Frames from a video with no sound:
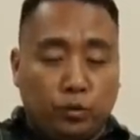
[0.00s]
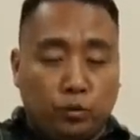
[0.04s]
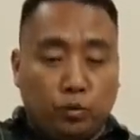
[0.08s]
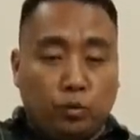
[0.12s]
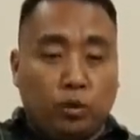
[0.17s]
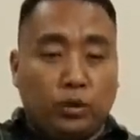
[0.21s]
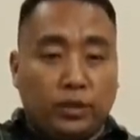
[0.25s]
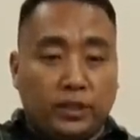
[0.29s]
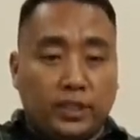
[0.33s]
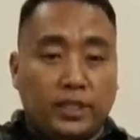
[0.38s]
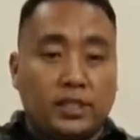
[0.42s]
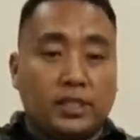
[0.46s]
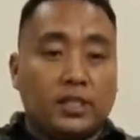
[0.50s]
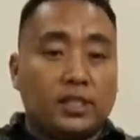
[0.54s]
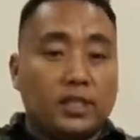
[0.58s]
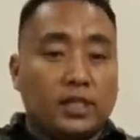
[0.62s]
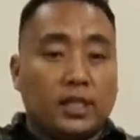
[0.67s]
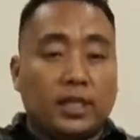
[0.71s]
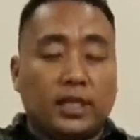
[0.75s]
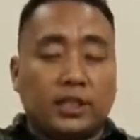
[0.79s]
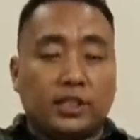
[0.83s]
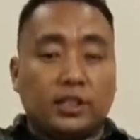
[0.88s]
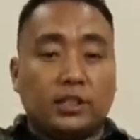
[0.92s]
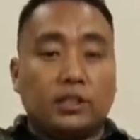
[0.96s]
contest this
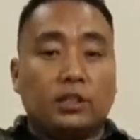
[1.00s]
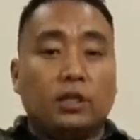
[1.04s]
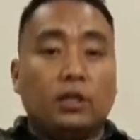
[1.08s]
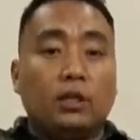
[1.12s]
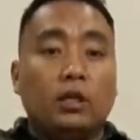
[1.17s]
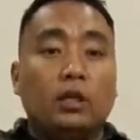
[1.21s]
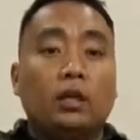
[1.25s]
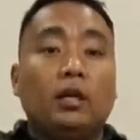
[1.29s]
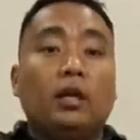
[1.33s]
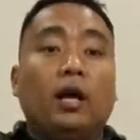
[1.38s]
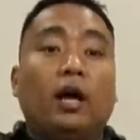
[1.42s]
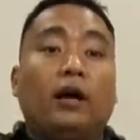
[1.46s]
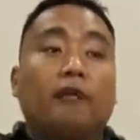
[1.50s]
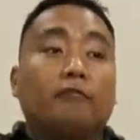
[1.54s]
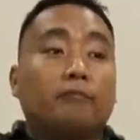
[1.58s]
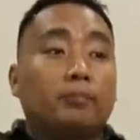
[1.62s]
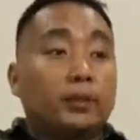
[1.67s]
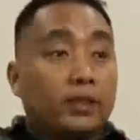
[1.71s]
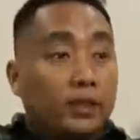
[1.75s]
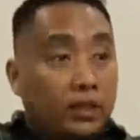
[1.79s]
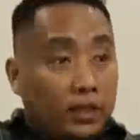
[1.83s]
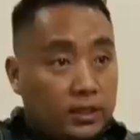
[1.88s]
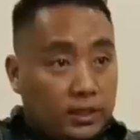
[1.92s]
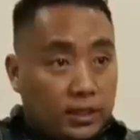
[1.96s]
election have
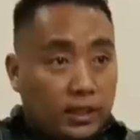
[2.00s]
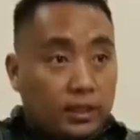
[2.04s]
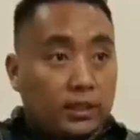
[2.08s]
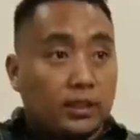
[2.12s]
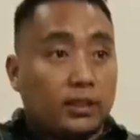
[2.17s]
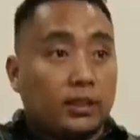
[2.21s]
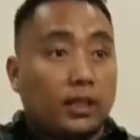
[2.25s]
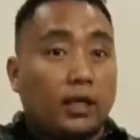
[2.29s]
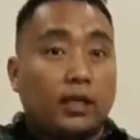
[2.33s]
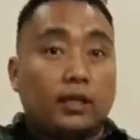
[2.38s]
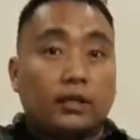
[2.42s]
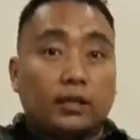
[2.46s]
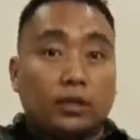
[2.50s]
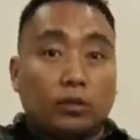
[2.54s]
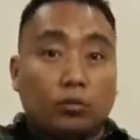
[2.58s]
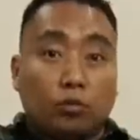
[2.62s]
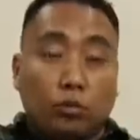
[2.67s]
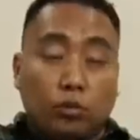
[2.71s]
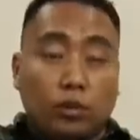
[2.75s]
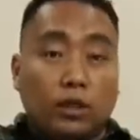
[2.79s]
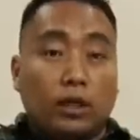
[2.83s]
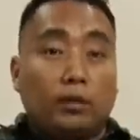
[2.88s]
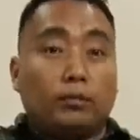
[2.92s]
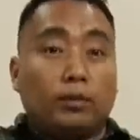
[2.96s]
been consulted. Takhan ke
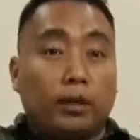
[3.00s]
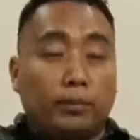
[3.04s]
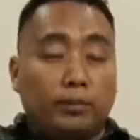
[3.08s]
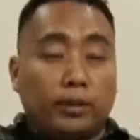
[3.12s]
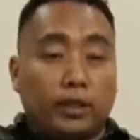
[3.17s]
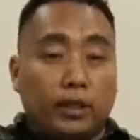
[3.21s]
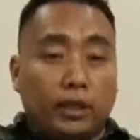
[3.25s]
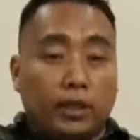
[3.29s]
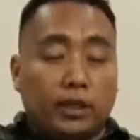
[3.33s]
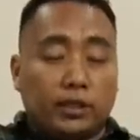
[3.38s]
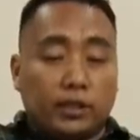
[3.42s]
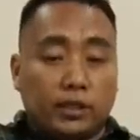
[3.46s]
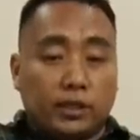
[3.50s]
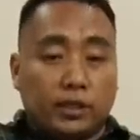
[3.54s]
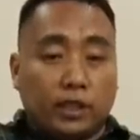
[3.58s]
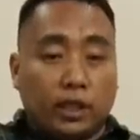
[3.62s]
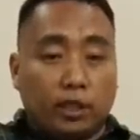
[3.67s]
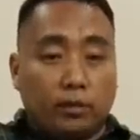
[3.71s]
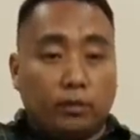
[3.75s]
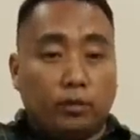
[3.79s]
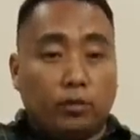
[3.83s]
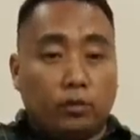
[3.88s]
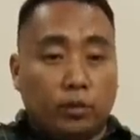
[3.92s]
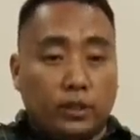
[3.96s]
kun khan ba ami election
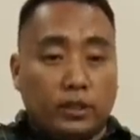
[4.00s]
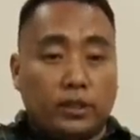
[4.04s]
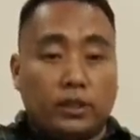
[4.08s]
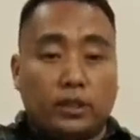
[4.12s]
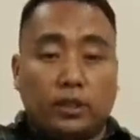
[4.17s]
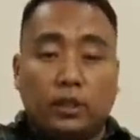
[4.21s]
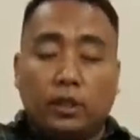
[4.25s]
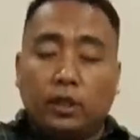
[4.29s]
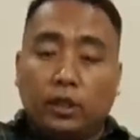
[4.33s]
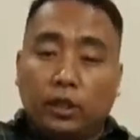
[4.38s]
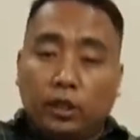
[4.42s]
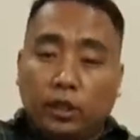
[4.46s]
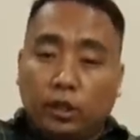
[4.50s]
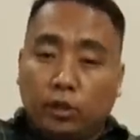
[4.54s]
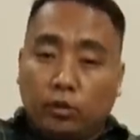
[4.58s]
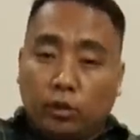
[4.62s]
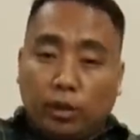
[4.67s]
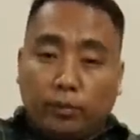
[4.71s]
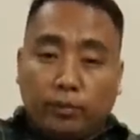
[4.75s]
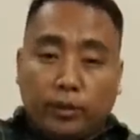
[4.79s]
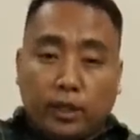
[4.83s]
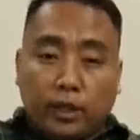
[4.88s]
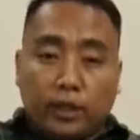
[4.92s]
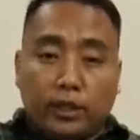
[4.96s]
khelbi ko ase eto
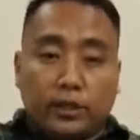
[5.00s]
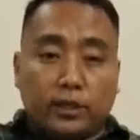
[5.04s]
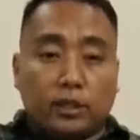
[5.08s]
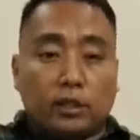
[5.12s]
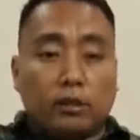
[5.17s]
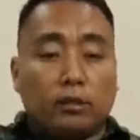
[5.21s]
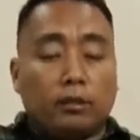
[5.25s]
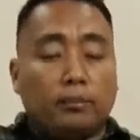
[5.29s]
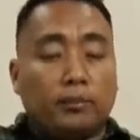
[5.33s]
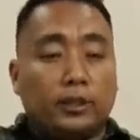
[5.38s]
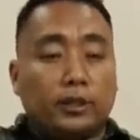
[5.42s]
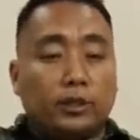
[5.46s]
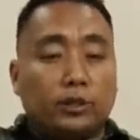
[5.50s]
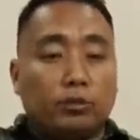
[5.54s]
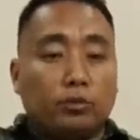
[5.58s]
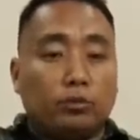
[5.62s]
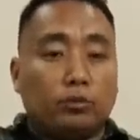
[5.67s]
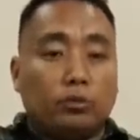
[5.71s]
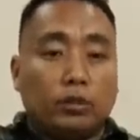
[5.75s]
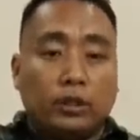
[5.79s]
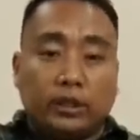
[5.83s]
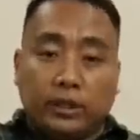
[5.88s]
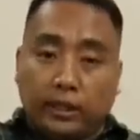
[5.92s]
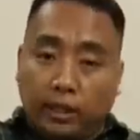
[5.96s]
ami khan leader majhe
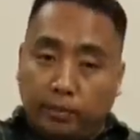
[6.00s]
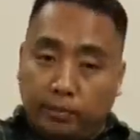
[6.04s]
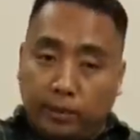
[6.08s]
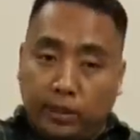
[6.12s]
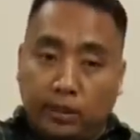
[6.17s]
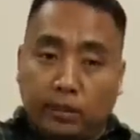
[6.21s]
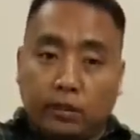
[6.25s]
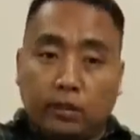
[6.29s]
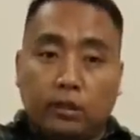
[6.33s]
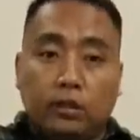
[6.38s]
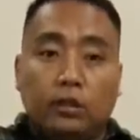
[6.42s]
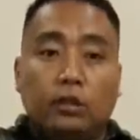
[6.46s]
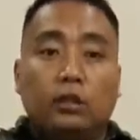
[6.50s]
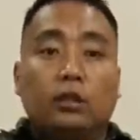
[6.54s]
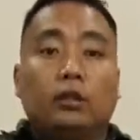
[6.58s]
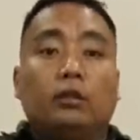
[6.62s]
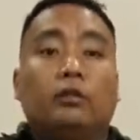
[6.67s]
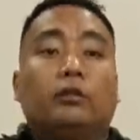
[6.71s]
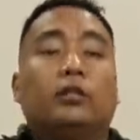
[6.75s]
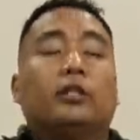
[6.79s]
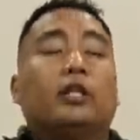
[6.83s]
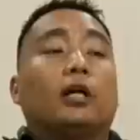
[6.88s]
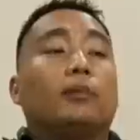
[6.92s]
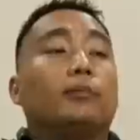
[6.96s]
to eta bi
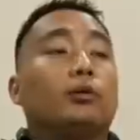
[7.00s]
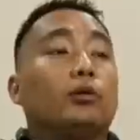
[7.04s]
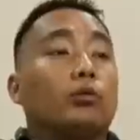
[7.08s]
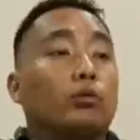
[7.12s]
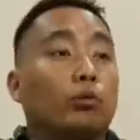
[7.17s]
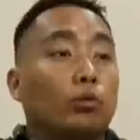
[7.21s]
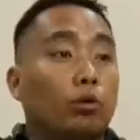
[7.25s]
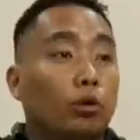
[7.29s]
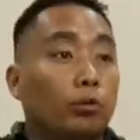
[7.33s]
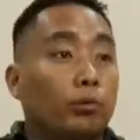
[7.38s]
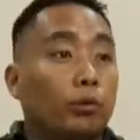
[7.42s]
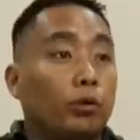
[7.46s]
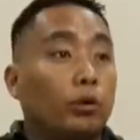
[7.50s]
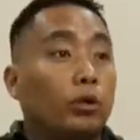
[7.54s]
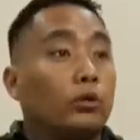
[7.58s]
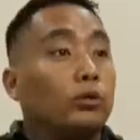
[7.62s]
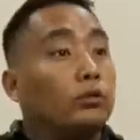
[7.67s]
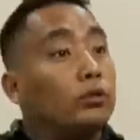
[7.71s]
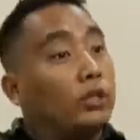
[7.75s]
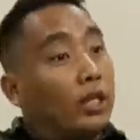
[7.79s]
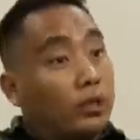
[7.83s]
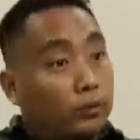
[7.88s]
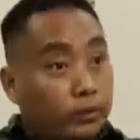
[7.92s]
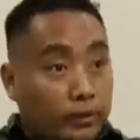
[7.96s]
retirement korlo bi
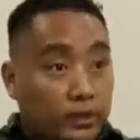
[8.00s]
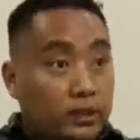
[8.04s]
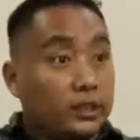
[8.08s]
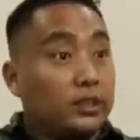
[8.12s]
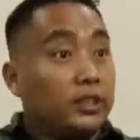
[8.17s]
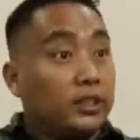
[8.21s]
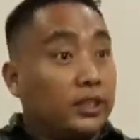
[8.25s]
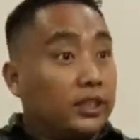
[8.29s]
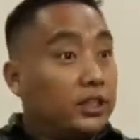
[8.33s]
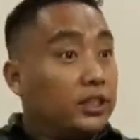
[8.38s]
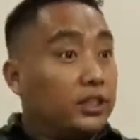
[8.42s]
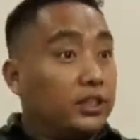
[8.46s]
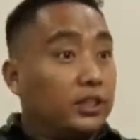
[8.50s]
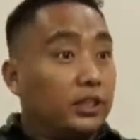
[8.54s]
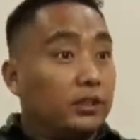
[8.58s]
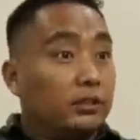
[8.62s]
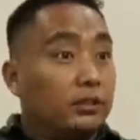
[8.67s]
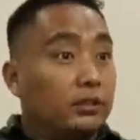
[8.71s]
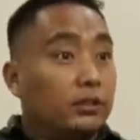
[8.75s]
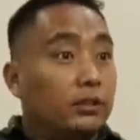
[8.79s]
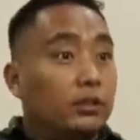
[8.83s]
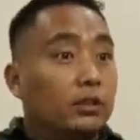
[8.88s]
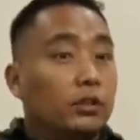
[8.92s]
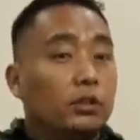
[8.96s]
ko that was their decision.
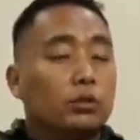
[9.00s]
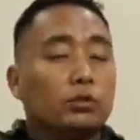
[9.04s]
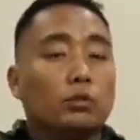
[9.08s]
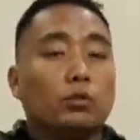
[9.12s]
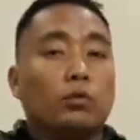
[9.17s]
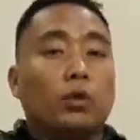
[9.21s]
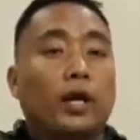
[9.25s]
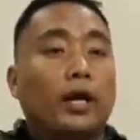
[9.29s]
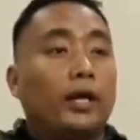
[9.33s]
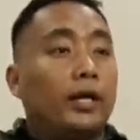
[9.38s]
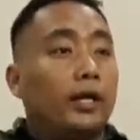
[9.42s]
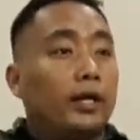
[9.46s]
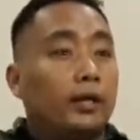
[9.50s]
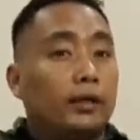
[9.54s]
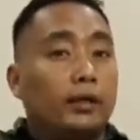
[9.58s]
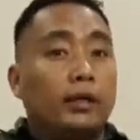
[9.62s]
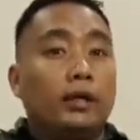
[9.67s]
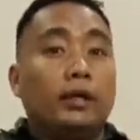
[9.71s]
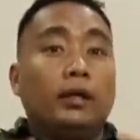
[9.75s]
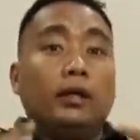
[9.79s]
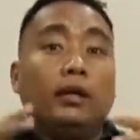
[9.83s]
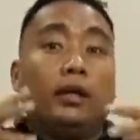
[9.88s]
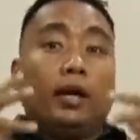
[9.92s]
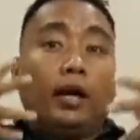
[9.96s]
So I
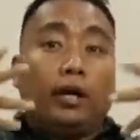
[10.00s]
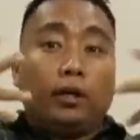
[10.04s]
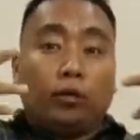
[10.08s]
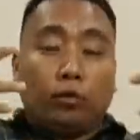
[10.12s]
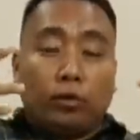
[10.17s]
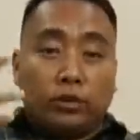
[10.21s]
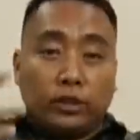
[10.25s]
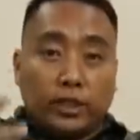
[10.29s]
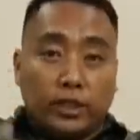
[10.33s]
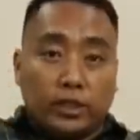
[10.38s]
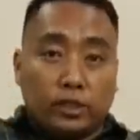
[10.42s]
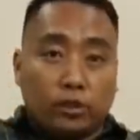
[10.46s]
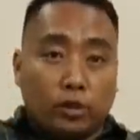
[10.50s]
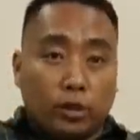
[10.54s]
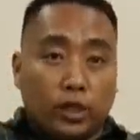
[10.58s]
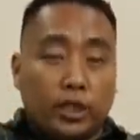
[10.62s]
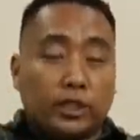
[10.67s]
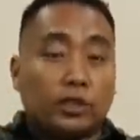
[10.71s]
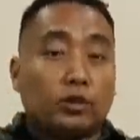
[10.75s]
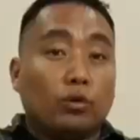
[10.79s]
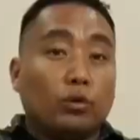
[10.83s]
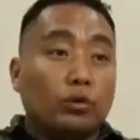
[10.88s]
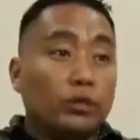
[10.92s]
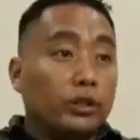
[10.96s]
contest an
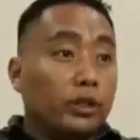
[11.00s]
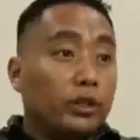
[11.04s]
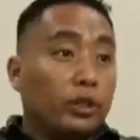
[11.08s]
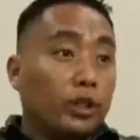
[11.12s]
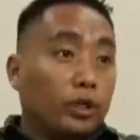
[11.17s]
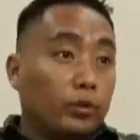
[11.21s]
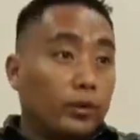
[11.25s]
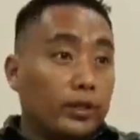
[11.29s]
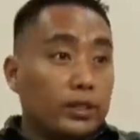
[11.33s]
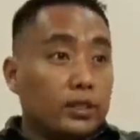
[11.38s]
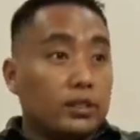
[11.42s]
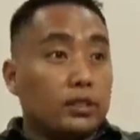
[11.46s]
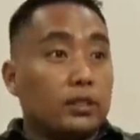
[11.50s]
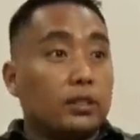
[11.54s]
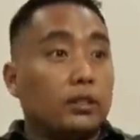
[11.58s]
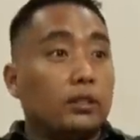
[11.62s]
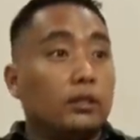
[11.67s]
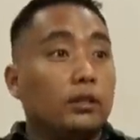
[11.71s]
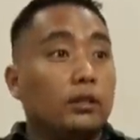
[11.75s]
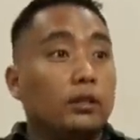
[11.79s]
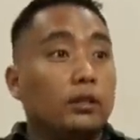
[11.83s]
election on their request.